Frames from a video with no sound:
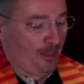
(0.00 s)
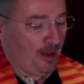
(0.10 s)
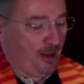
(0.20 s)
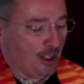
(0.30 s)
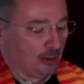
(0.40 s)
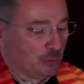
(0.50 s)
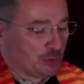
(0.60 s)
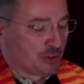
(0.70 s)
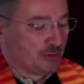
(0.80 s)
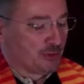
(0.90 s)

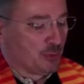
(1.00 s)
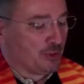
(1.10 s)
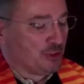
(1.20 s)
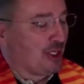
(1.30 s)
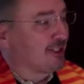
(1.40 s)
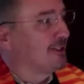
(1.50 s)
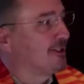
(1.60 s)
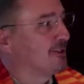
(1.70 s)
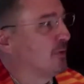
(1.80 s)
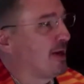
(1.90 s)
allusions to injustice
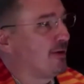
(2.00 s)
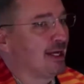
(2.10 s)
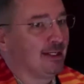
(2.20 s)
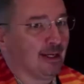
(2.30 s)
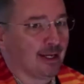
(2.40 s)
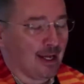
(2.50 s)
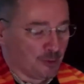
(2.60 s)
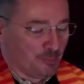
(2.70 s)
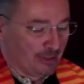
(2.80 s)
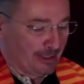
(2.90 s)
without any
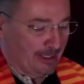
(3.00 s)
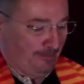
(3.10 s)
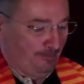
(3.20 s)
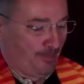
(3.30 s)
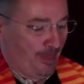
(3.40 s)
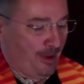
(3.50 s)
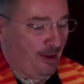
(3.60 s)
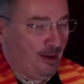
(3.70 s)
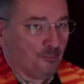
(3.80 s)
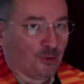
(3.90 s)
accountability,
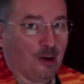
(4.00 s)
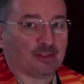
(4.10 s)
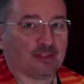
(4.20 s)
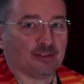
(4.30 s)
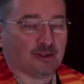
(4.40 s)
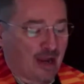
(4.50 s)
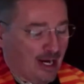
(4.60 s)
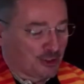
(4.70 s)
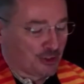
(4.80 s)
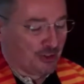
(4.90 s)
promises of
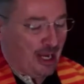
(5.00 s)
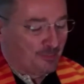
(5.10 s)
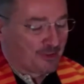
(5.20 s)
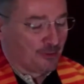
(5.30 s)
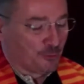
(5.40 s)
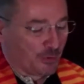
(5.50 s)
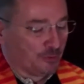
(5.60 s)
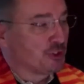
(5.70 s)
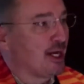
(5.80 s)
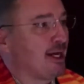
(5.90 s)
action absent real
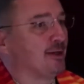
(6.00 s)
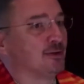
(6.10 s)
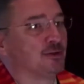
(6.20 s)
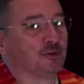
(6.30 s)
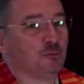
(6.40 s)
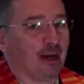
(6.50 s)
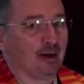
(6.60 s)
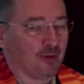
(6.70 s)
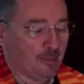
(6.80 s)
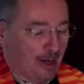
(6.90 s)
change to back
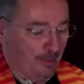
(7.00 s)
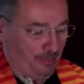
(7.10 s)
them up.